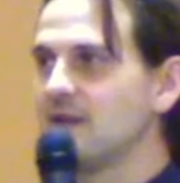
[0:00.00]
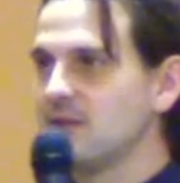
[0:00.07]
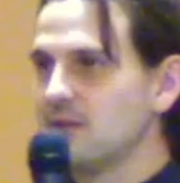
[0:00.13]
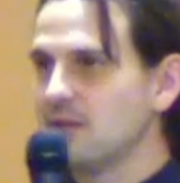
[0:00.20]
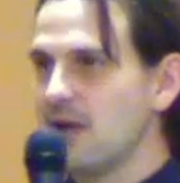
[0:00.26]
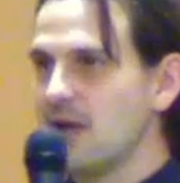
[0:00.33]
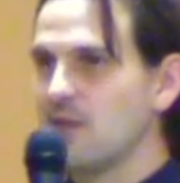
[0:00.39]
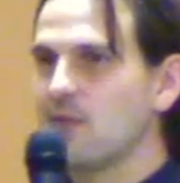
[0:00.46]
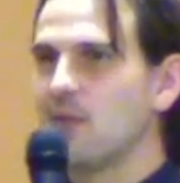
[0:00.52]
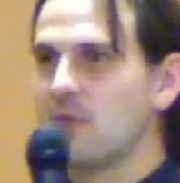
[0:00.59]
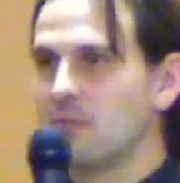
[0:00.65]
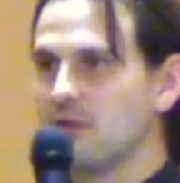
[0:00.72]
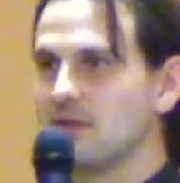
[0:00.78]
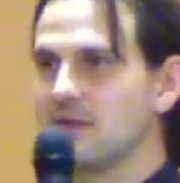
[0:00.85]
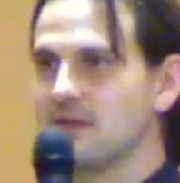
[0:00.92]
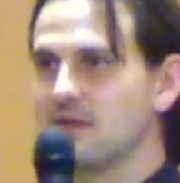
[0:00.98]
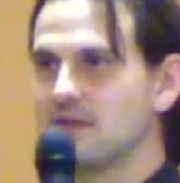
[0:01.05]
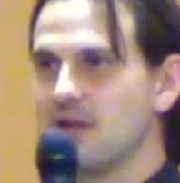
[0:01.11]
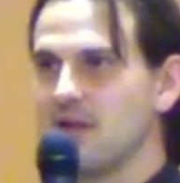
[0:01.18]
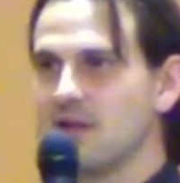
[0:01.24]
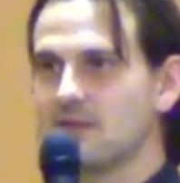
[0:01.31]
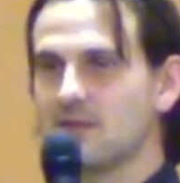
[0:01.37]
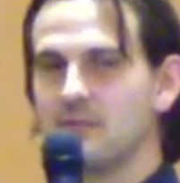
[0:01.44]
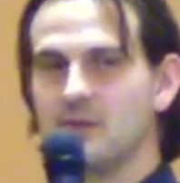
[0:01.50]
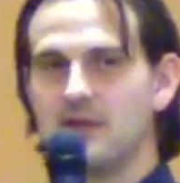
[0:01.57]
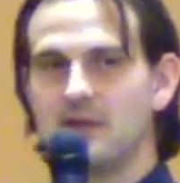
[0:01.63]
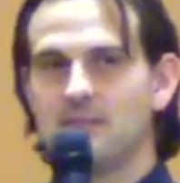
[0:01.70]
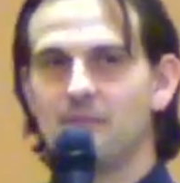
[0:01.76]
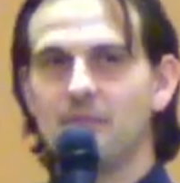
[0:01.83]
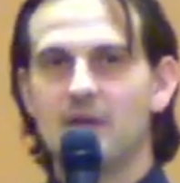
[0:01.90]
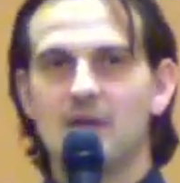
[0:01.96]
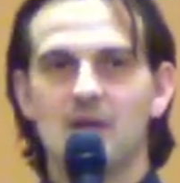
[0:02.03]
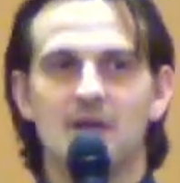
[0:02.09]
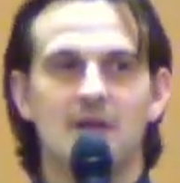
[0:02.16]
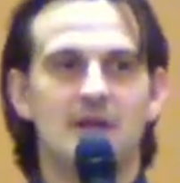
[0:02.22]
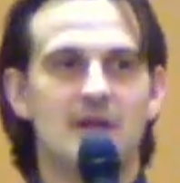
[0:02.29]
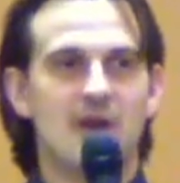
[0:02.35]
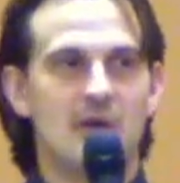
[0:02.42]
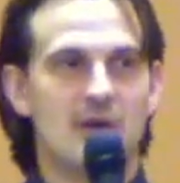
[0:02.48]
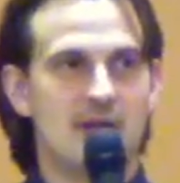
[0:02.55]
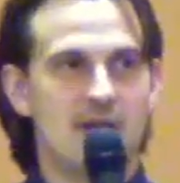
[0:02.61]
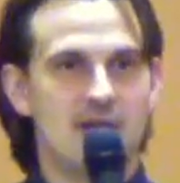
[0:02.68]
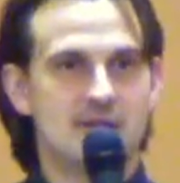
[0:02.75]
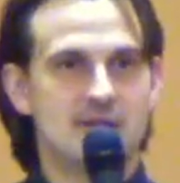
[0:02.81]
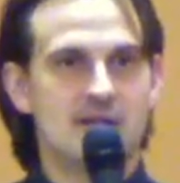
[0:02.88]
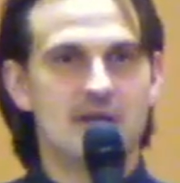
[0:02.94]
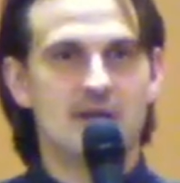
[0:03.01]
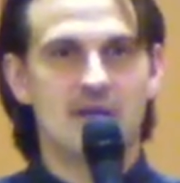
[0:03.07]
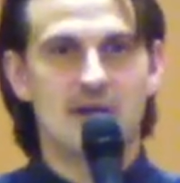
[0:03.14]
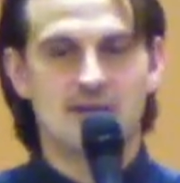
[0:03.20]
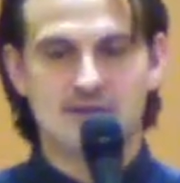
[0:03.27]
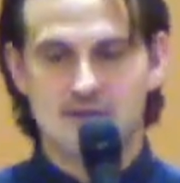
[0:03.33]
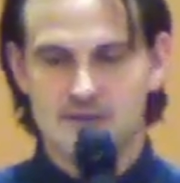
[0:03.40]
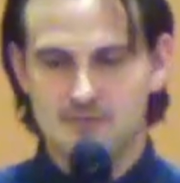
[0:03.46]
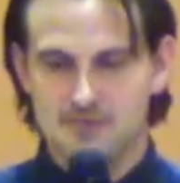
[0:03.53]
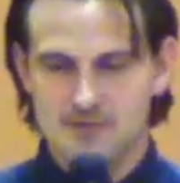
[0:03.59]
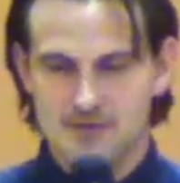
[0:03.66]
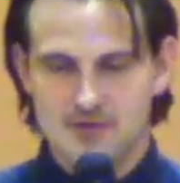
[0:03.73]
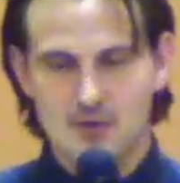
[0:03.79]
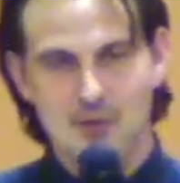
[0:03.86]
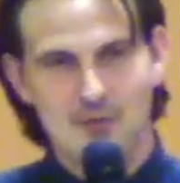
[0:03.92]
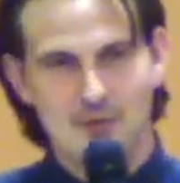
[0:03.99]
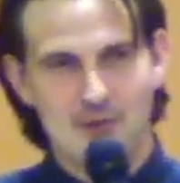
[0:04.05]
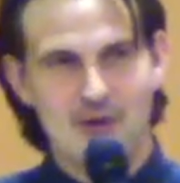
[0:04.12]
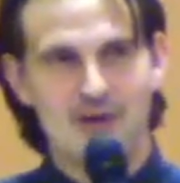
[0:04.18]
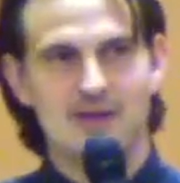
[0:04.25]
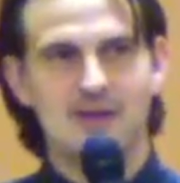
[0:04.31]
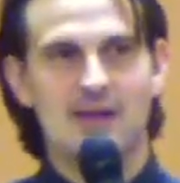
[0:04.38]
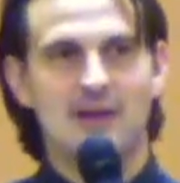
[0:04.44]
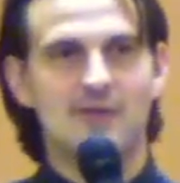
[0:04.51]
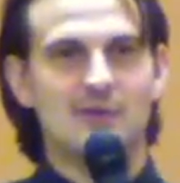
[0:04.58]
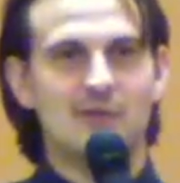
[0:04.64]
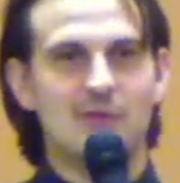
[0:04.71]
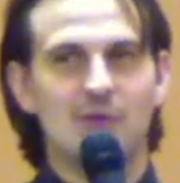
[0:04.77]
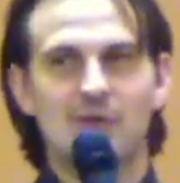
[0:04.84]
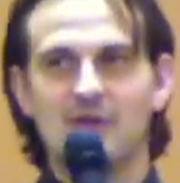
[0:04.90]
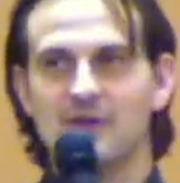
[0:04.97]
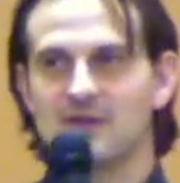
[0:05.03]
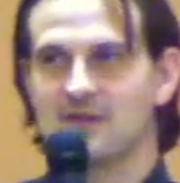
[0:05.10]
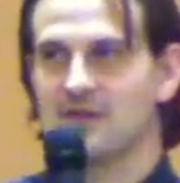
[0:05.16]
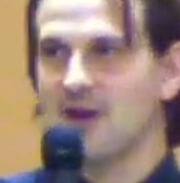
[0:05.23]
do, like, formulas and stuff. To me, You know, it's interesting. To a point, after 4 years of